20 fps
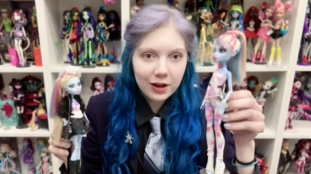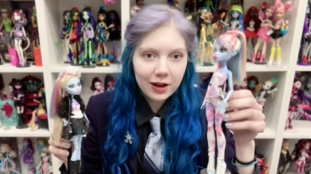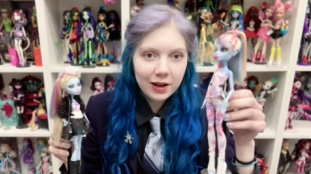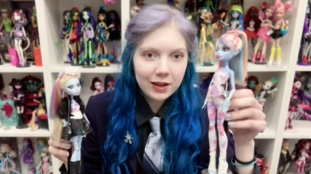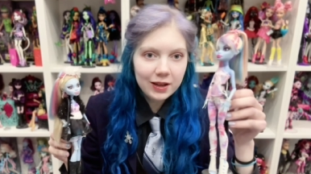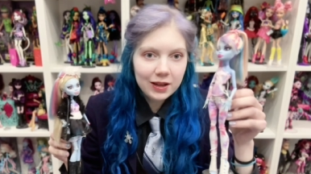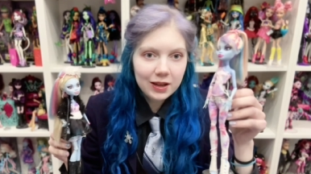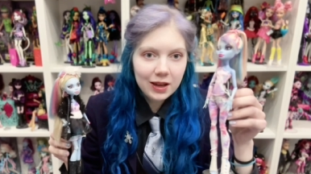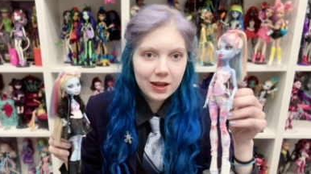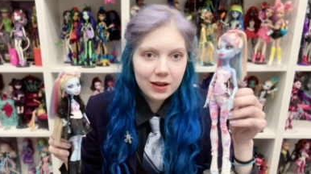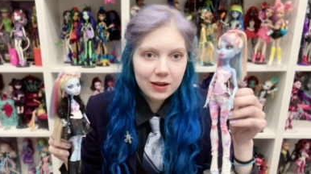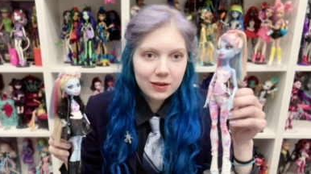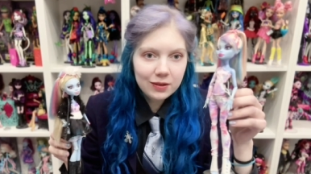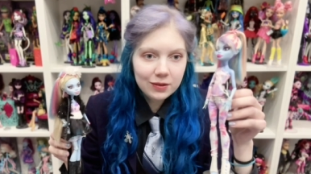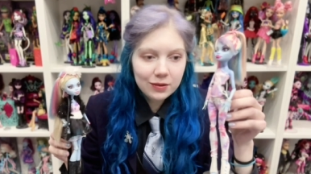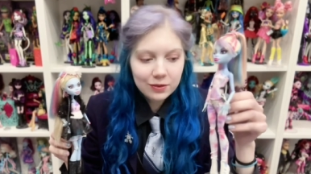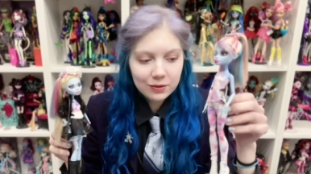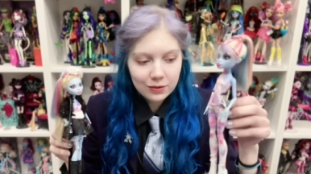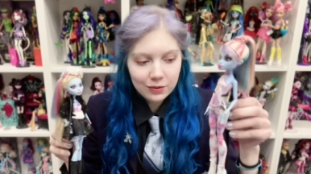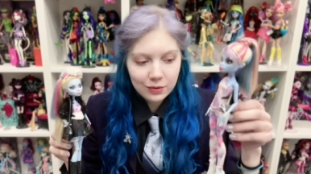
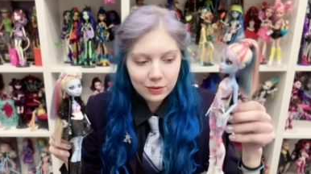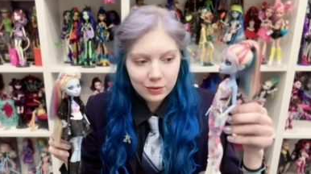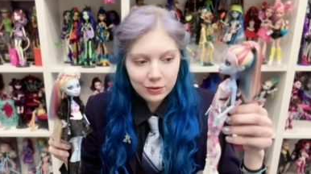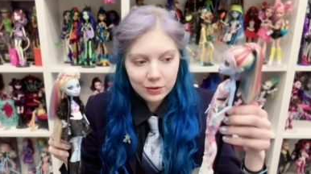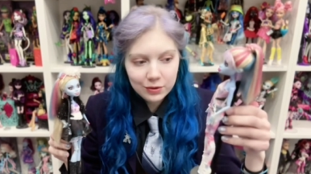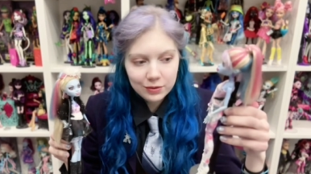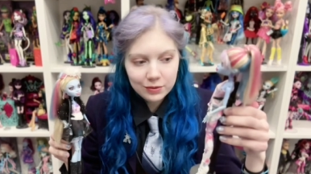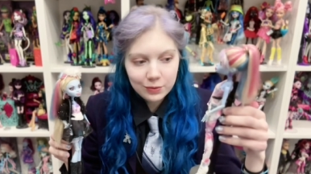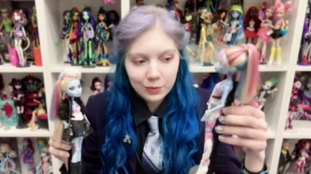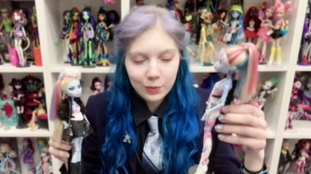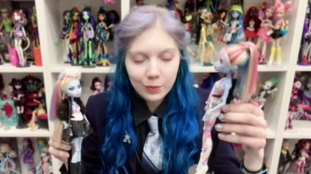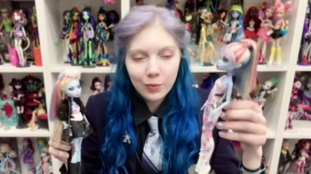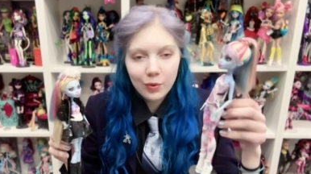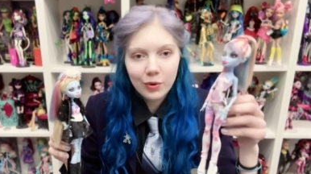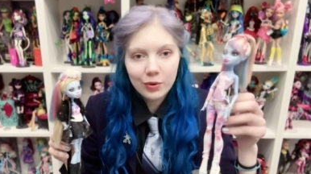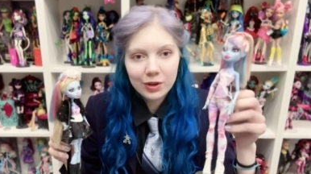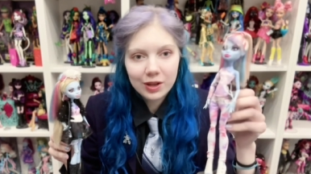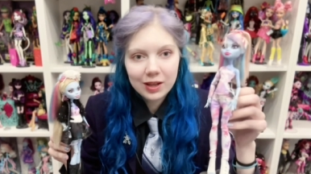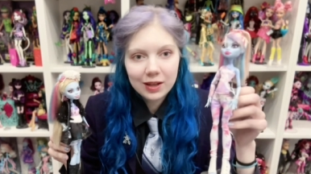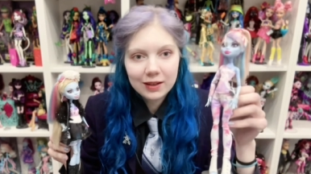hiking or
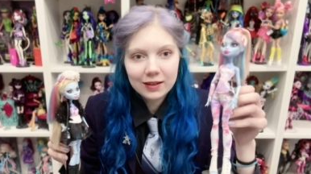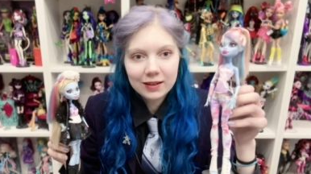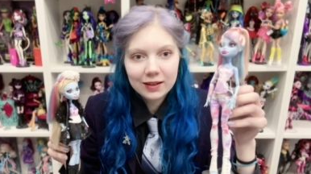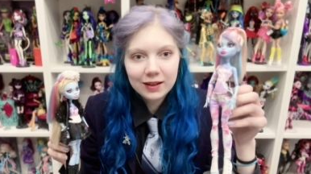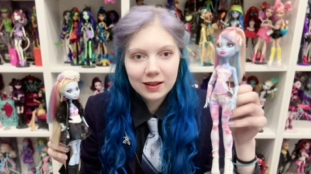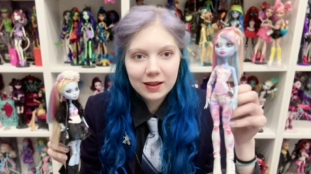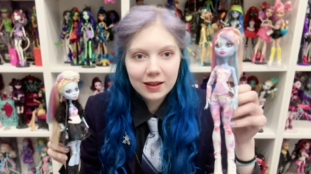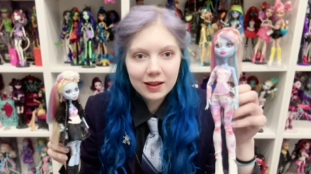walking,